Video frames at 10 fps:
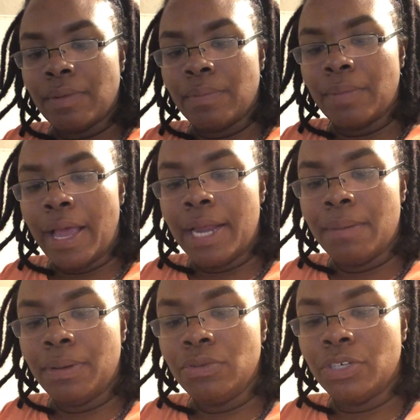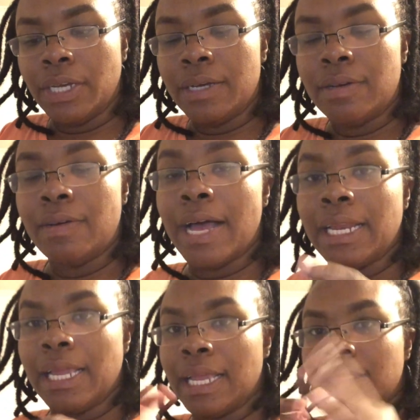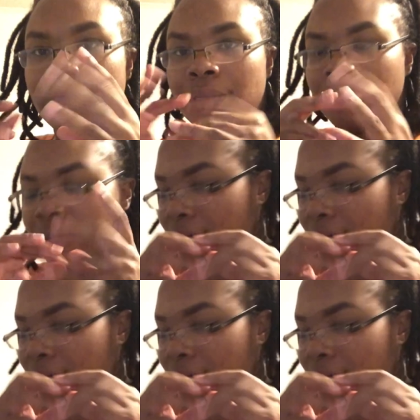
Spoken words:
I had the blue gel. I didn't get the